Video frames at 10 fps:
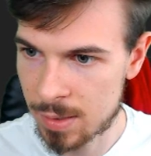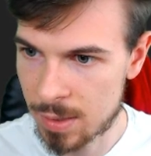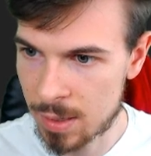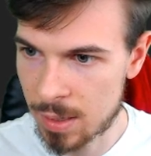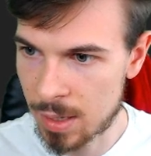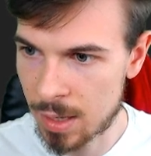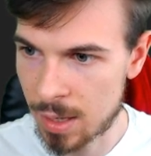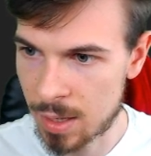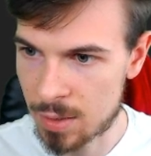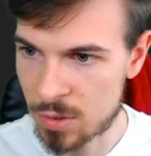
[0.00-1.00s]

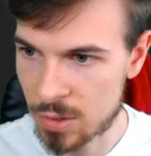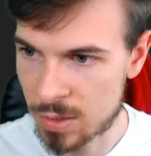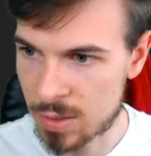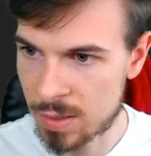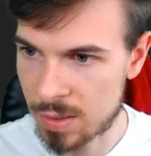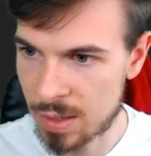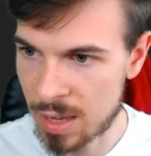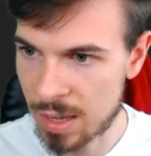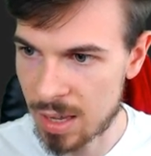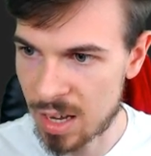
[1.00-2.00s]
and just
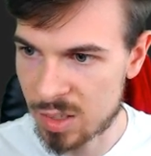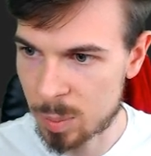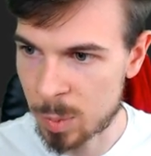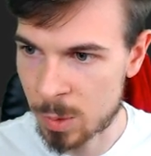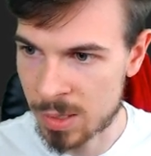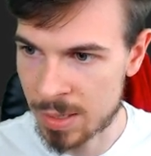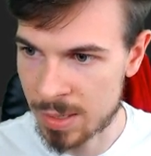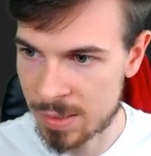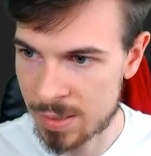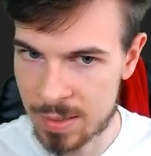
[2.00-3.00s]
export
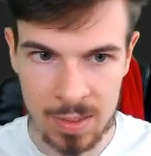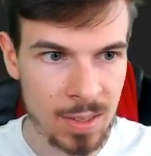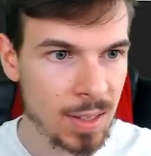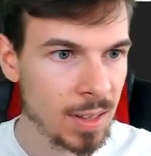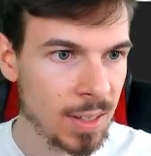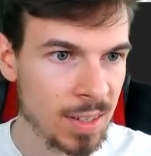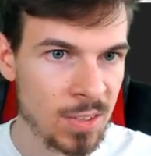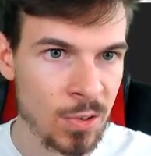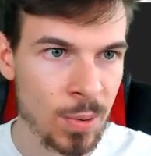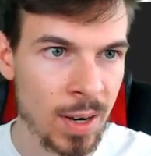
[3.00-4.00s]
this. Let's
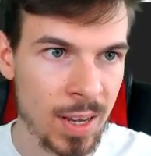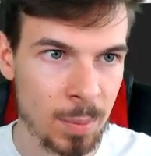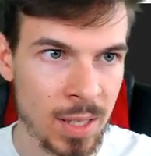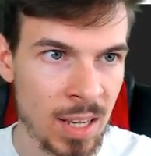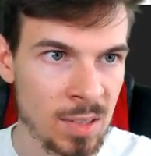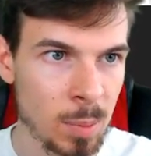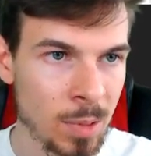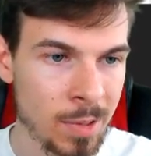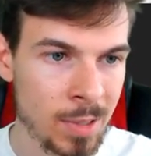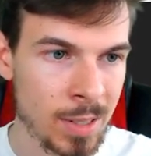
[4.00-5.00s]
try. I'm gonna
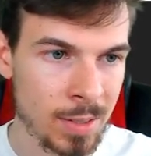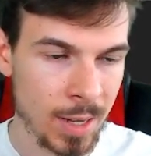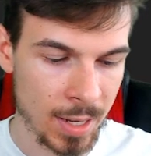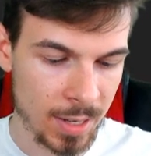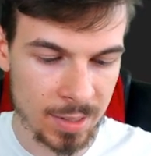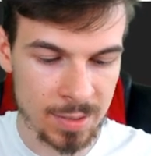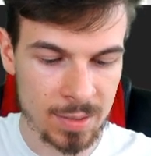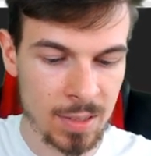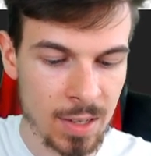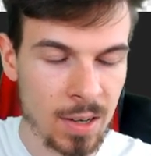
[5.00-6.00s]
export it as
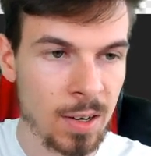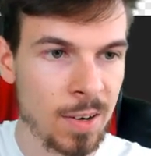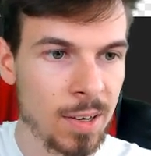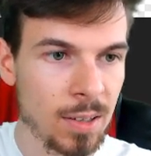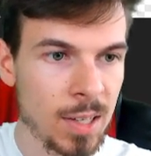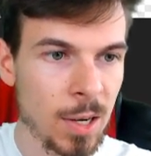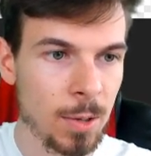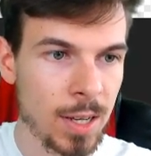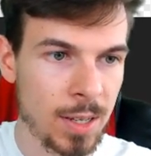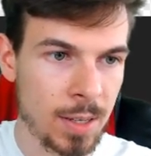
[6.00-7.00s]
girl
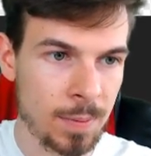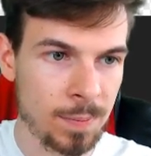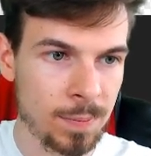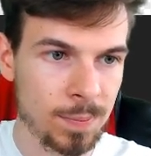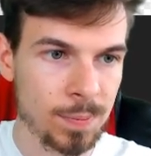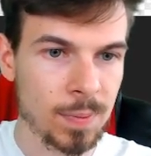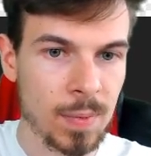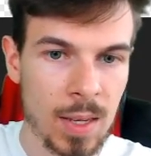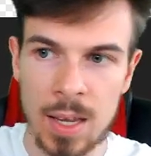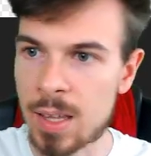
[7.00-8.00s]
yoga.
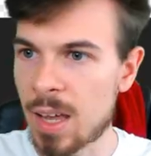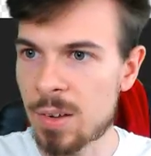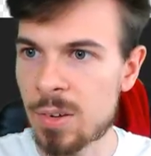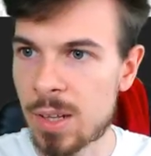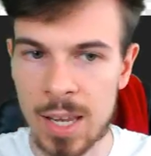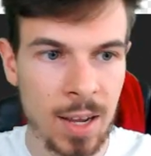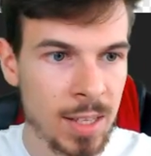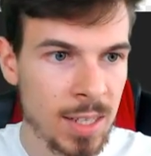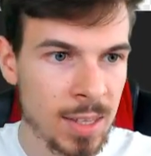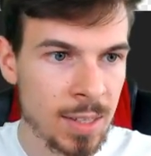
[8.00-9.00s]
And actually I
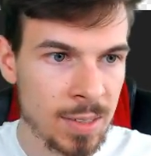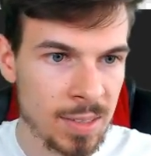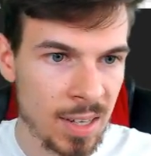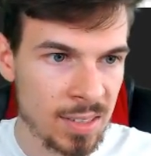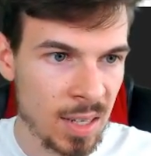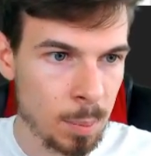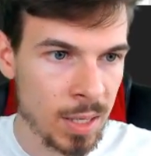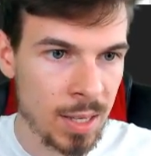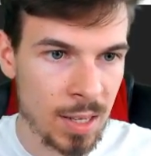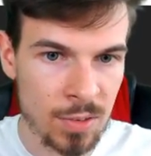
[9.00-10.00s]
need this as a
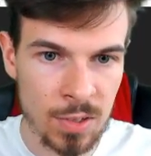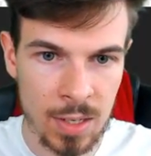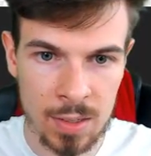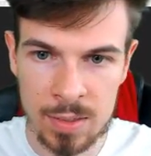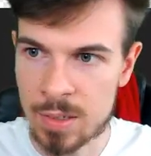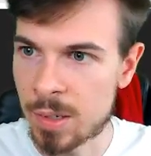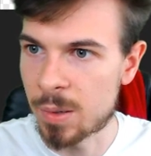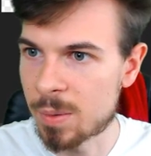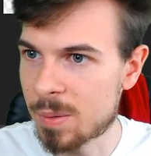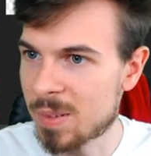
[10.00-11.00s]
PNG. So
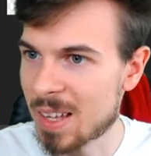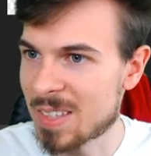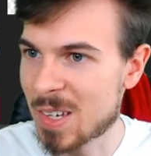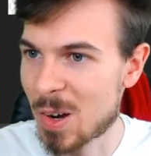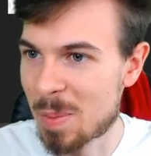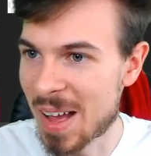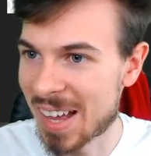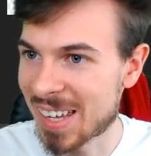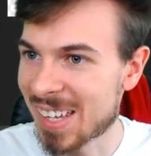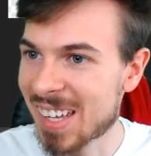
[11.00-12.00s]
let's go
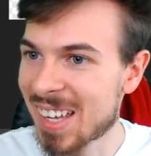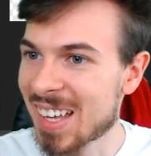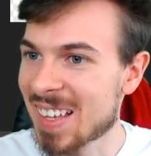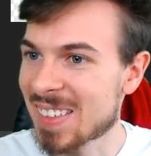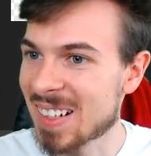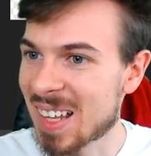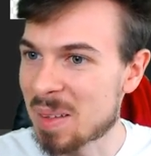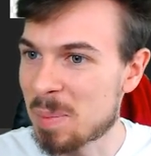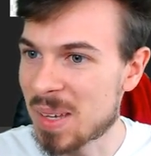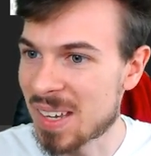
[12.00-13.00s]
back and select
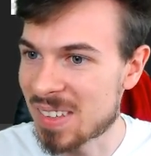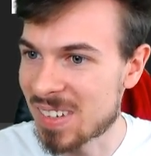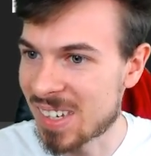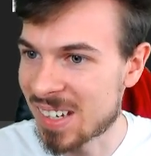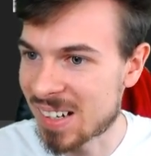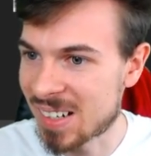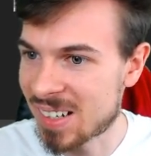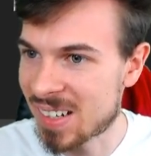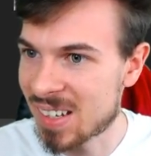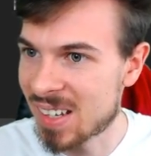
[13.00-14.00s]
PNG here.
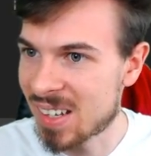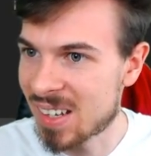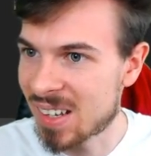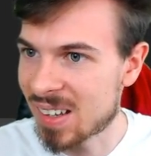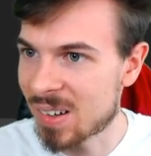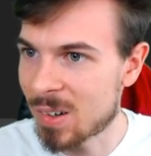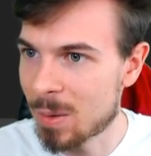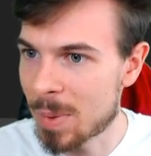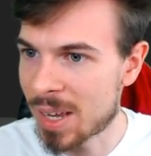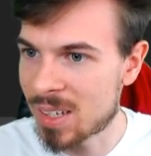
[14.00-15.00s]
Oh
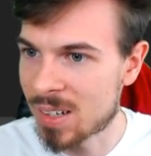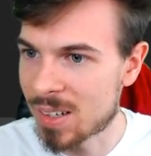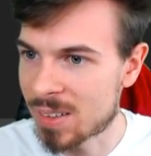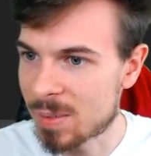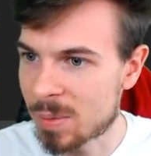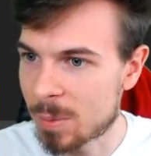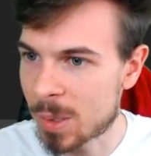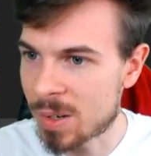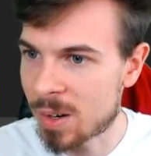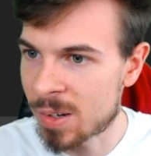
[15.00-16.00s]
my God,
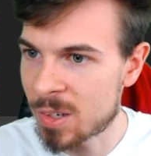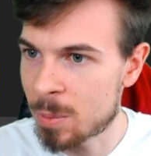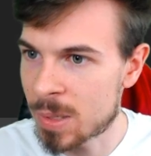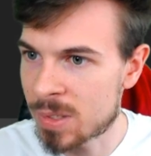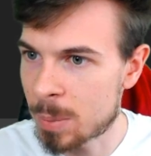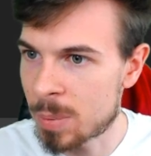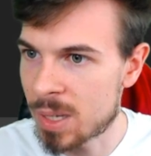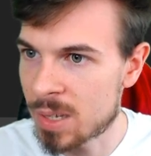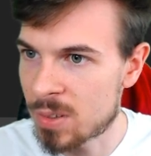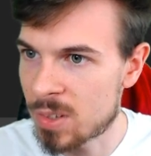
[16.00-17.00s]
where are you, Mr.
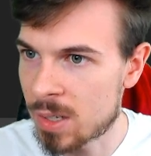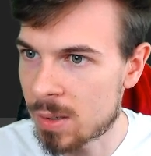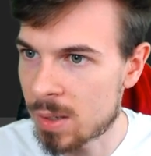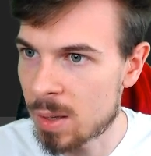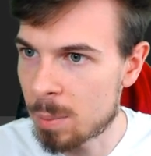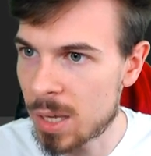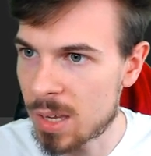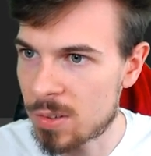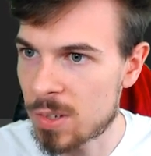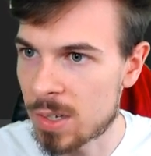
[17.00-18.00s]
PNG?
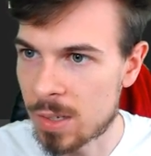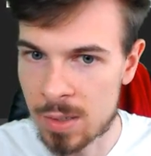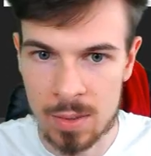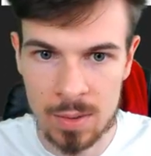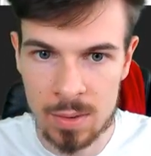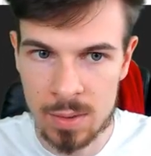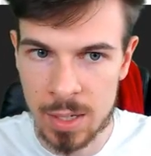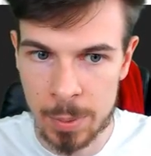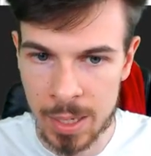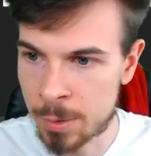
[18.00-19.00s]
PNG, there
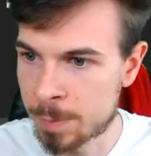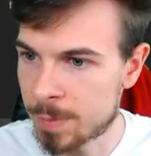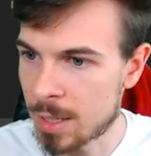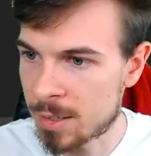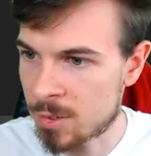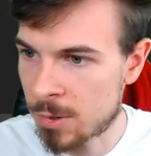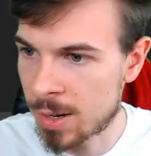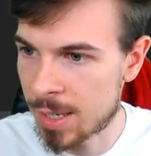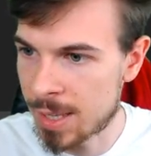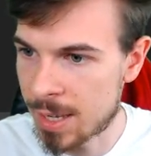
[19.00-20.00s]
we go. Let's try
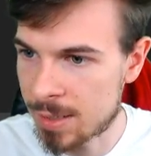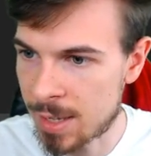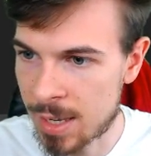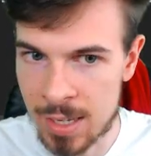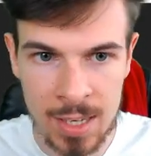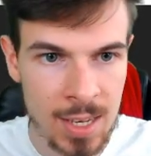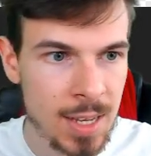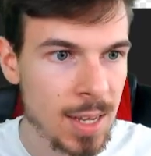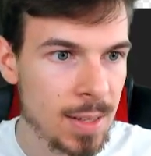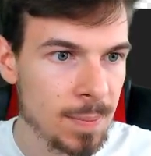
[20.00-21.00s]
that
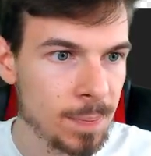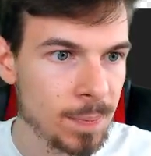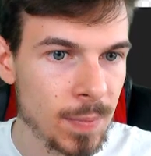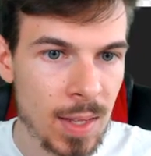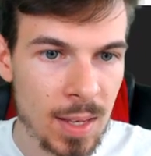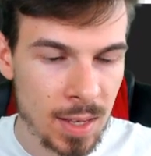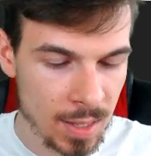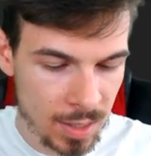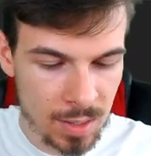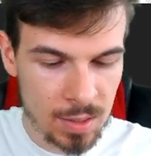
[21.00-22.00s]
again.
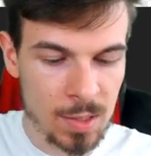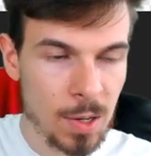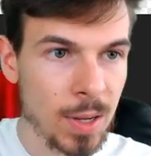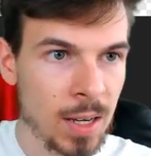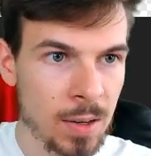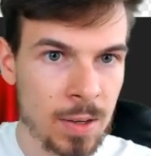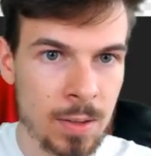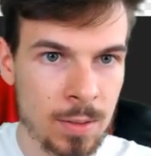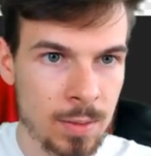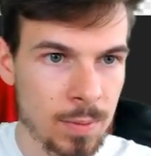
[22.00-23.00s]
Yoga
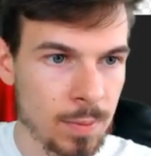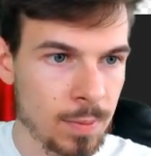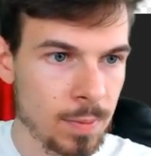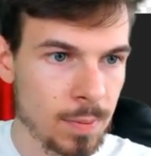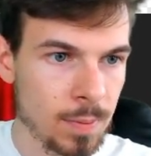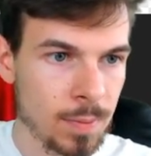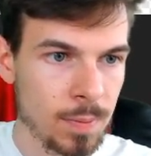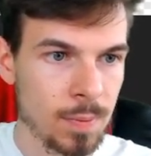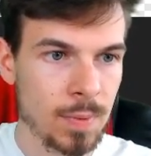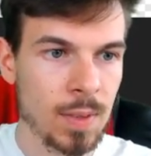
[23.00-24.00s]
girl.
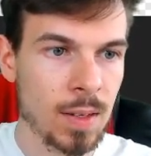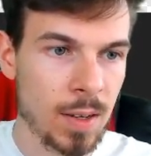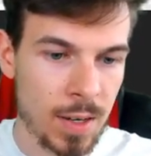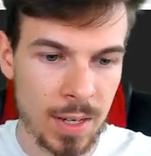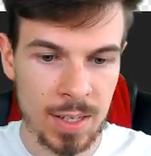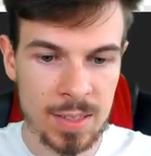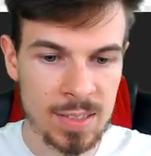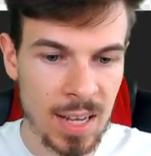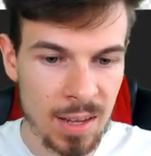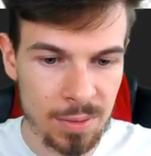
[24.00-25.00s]
All right, hit
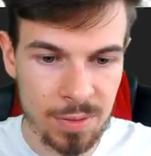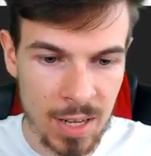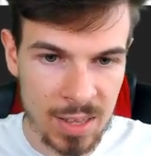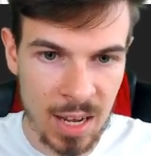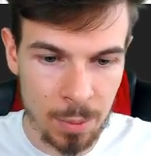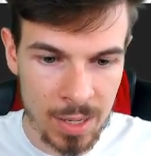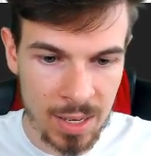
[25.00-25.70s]
save, and now we can